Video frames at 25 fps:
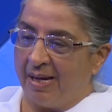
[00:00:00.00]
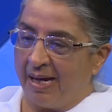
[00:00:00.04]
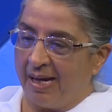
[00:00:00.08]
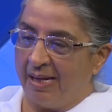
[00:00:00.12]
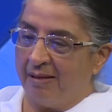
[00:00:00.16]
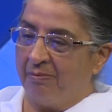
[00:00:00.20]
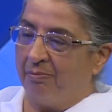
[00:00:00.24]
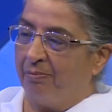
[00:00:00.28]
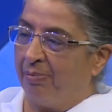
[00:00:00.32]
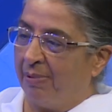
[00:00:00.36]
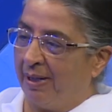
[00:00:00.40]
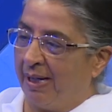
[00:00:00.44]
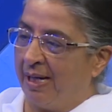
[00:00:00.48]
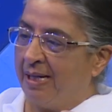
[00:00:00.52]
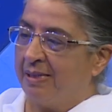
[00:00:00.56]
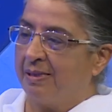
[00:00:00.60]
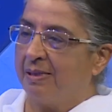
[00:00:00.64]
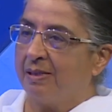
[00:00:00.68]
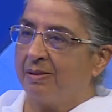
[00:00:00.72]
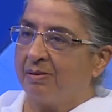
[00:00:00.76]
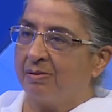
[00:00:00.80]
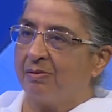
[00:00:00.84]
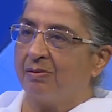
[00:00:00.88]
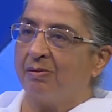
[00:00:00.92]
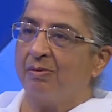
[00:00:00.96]
and plays
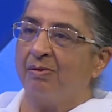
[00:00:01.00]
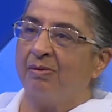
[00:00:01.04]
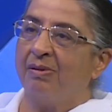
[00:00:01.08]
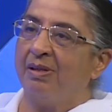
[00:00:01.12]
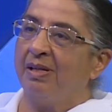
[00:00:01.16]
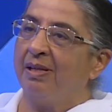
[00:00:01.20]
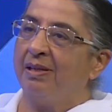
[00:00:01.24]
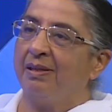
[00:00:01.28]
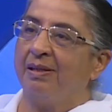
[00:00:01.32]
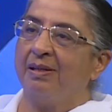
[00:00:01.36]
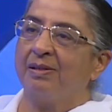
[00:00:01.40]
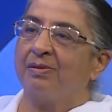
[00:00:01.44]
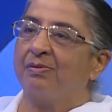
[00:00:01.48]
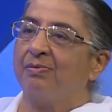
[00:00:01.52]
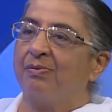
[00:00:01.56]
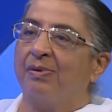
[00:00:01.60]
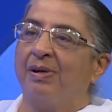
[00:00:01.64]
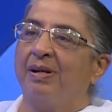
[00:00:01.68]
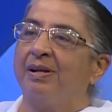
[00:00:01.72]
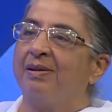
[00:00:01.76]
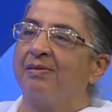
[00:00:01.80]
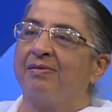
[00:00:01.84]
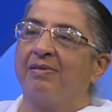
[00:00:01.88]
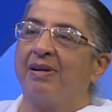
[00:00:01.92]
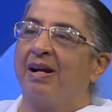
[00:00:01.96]
its role in this
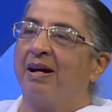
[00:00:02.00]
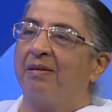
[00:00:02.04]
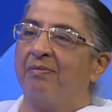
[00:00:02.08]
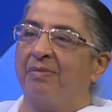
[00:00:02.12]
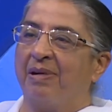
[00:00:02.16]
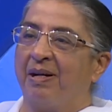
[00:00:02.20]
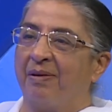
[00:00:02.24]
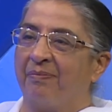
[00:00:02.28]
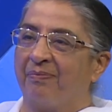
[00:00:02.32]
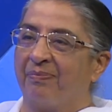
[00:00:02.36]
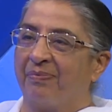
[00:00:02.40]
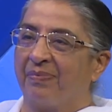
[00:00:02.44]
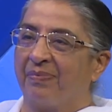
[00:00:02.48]
world drama.